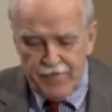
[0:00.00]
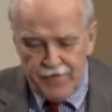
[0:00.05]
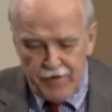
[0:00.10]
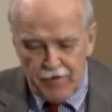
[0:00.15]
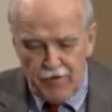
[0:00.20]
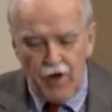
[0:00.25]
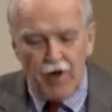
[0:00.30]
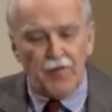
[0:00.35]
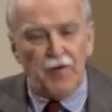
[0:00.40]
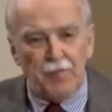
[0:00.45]

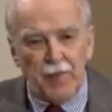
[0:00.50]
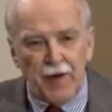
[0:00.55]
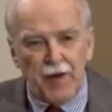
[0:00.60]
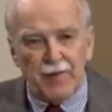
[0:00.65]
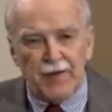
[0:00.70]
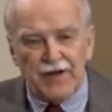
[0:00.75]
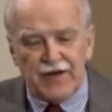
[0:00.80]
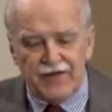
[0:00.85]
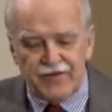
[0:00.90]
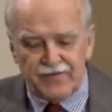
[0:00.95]
there are
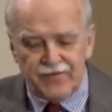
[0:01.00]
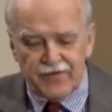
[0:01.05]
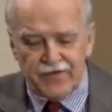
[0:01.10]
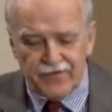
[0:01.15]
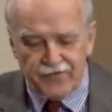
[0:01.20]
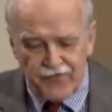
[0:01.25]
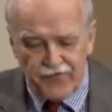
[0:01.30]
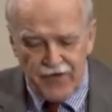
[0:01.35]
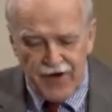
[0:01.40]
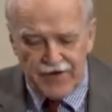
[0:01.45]
Republicans
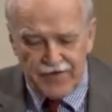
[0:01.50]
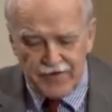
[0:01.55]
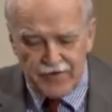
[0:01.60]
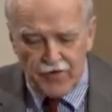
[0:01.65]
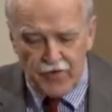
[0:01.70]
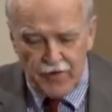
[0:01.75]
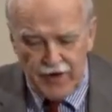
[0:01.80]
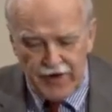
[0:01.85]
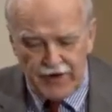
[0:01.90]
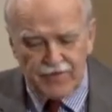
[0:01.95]
trying
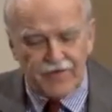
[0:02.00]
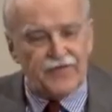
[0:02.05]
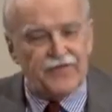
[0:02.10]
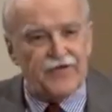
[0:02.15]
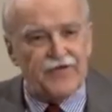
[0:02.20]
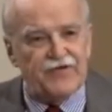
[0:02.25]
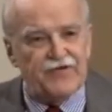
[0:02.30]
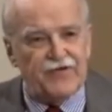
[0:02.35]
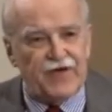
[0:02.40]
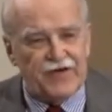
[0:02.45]
to correct
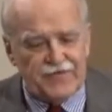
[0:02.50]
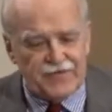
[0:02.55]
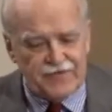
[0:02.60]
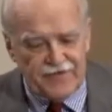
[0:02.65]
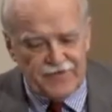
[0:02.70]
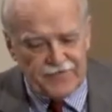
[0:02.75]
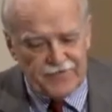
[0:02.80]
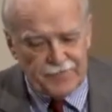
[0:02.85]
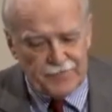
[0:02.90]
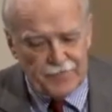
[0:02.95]
this
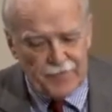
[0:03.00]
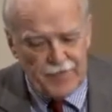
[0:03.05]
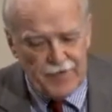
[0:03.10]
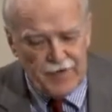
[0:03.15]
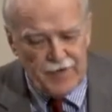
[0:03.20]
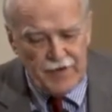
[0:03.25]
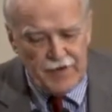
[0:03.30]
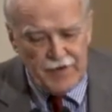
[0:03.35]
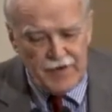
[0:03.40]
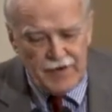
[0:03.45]
injustice.
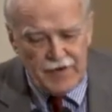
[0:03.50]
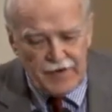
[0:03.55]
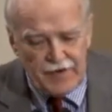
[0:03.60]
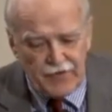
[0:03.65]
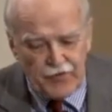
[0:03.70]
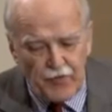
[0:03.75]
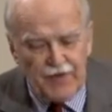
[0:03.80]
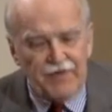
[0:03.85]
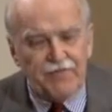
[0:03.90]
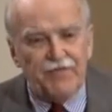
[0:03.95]

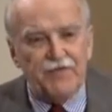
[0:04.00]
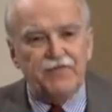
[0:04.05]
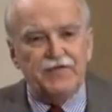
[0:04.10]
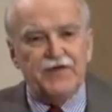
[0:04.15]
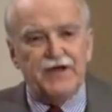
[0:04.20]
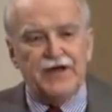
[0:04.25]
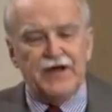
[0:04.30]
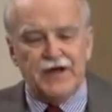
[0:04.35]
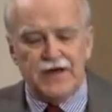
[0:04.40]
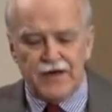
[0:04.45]
In
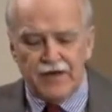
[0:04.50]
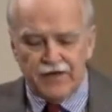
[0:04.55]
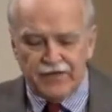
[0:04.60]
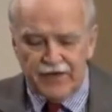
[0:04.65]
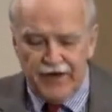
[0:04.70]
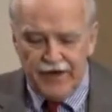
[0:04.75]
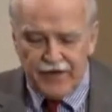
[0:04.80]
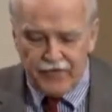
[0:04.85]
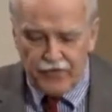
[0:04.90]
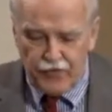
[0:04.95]

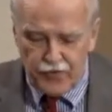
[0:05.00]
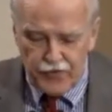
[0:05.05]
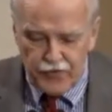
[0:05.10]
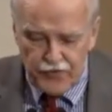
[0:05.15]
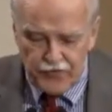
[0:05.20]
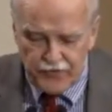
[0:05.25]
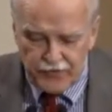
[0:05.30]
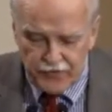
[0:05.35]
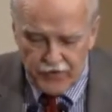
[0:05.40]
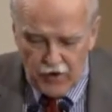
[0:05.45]
2015, Ted
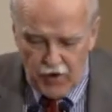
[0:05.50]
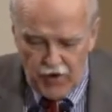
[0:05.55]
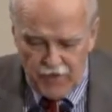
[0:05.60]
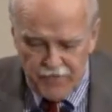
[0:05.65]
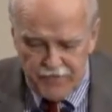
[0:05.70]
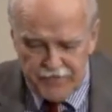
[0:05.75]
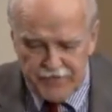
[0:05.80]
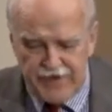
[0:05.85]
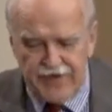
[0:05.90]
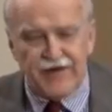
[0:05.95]
Cruz
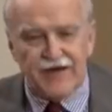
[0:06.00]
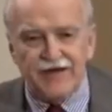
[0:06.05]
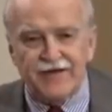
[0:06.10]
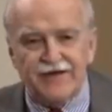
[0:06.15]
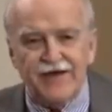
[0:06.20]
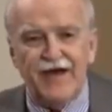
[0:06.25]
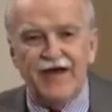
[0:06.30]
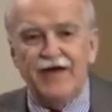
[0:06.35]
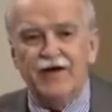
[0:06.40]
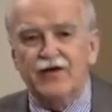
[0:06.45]
offered a
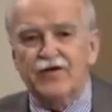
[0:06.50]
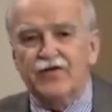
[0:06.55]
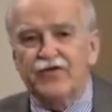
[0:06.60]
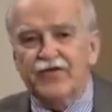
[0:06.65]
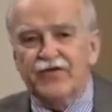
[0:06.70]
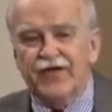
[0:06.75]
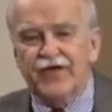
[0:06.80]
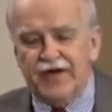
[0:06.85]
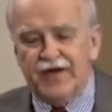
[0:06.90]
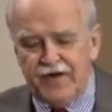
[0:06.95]
detailed
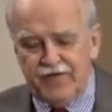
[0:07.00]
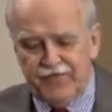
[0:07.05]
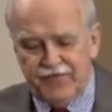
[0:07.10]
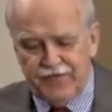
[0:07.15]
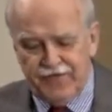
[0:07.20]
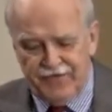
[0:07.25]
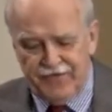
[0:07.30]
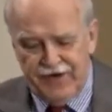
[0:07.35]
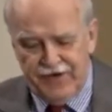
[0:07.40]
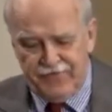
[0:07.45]
set of
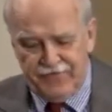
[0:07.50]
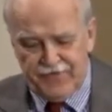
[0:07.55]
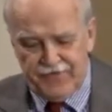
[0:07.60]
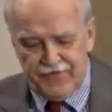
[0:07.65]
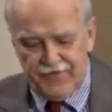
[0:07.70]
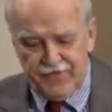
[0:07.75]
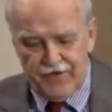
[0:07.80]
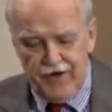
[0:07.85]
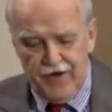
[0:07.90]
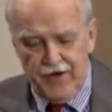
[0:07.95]

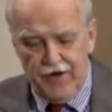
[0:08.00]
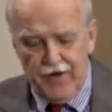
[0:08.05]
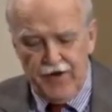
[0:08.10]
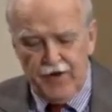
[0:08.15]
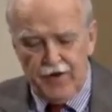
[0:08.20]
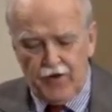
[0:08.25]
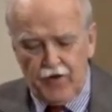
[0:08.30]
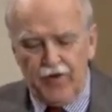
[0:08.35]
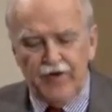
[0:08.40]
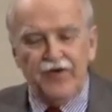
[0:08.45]
suggestions
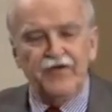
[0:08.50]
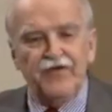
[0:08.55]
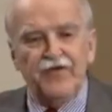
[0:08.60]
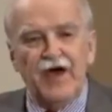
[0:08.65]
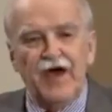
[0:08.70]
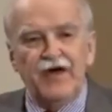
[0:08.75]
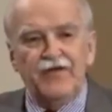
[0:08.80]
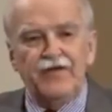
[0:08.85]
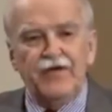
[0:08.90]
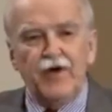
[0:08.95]

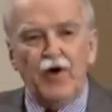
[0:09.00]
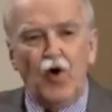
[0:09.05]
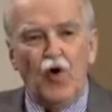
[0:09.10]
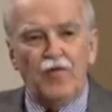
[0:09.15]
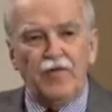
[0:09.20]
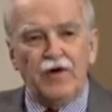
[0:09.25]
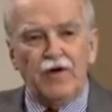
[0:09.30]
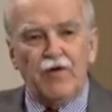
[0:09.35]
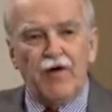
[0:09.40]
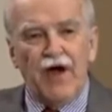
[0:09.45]
criticizing
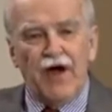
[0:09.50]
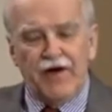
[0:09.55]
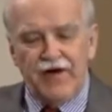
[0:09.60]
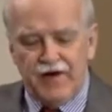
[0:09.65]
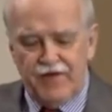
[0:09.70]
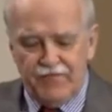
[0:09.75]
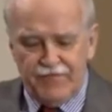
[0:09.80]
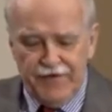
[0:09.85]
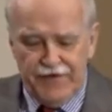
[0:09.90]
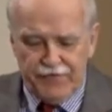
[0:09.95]

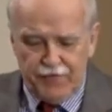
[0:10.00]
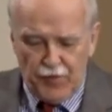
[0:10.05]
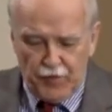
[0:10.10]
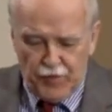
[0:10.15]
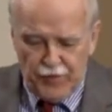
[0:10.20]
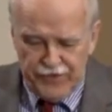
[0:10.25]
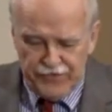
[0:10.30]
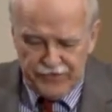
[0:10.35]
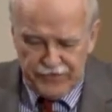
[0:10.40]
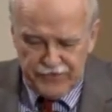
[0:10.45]
overcrowding of
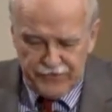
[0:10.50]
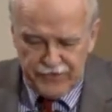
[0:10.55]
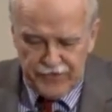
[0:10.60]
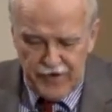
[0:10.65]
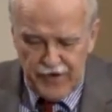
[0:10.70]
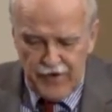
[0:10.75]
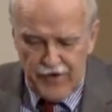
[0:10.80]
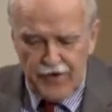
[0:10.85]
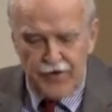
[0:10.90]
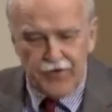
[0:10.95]
federal prisons